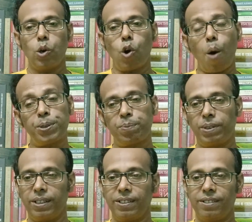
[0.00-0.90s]

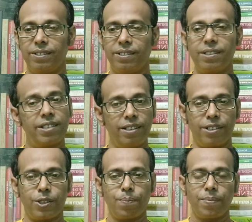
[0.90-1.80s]
offspring,
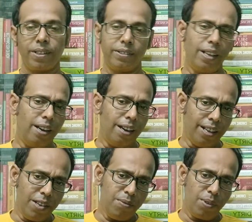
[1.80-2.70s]
since they live